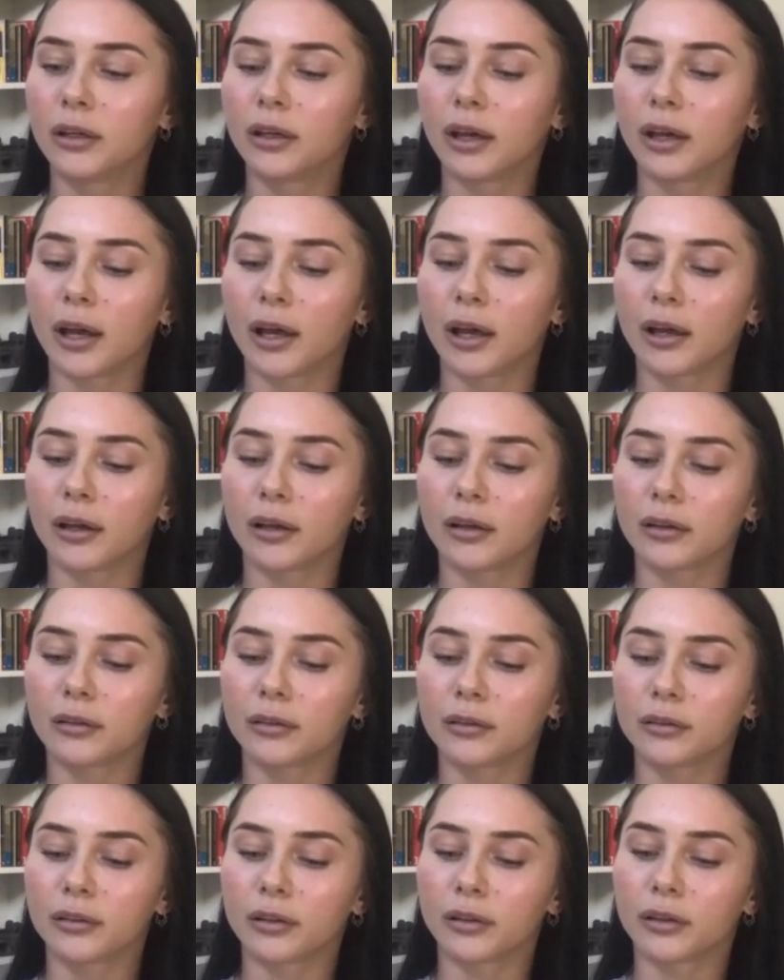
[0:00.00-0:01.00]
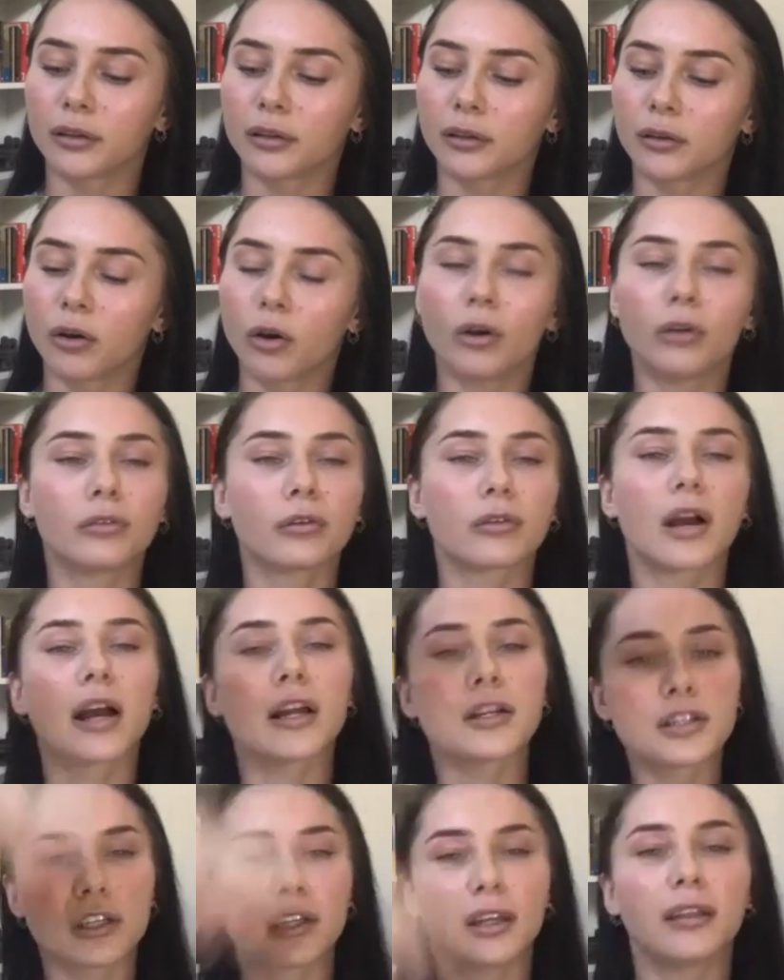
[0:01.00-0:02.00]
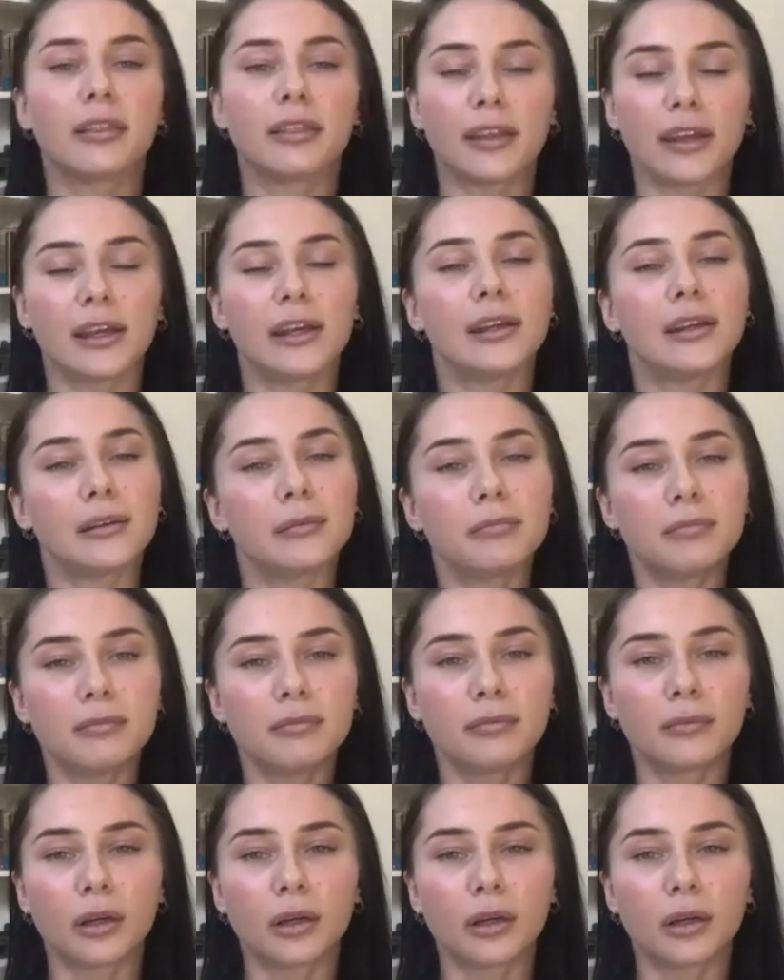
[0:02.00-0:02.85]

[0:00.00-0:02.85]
the overarching theme,